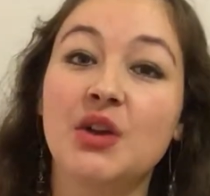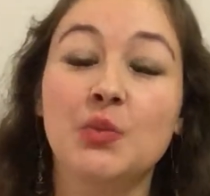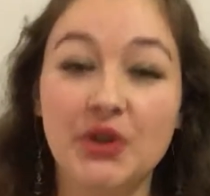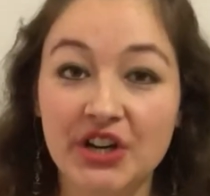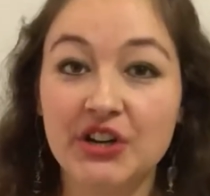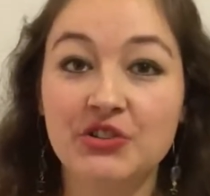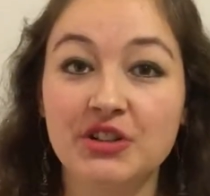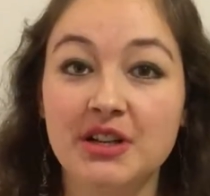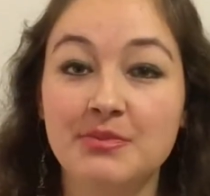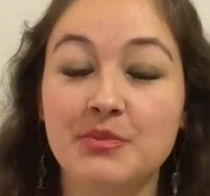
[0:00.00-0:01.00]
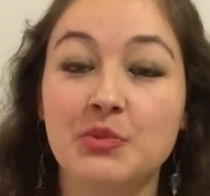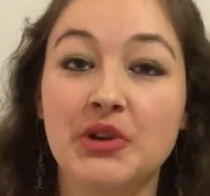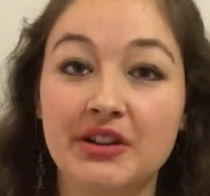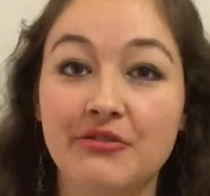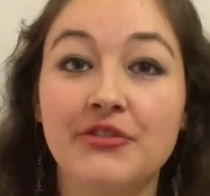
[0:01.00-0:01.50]
where I grew up,
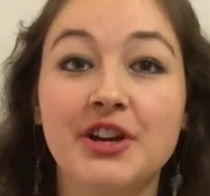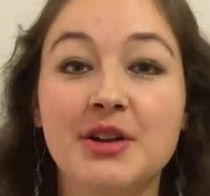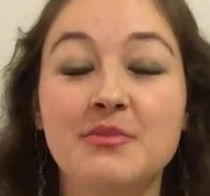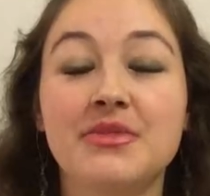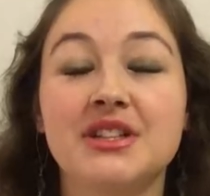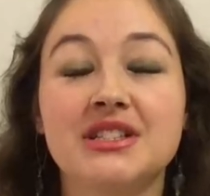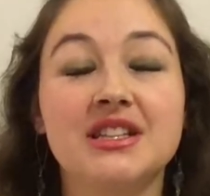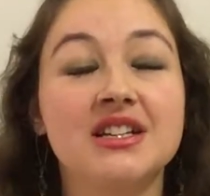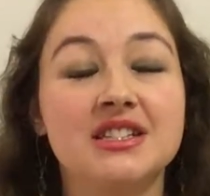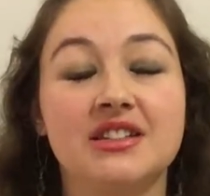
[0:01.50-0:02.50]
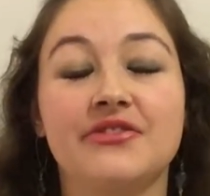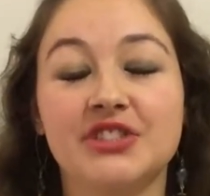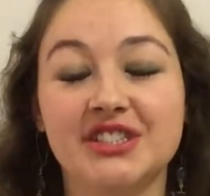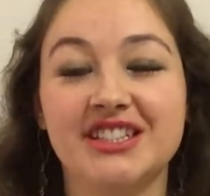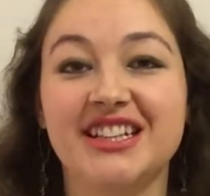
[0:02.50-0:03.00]
where I'm from, there's lots of
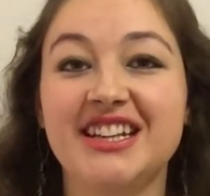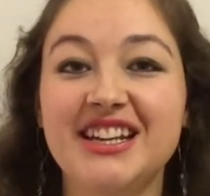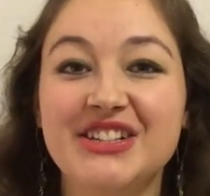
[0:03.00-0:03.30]
diversity.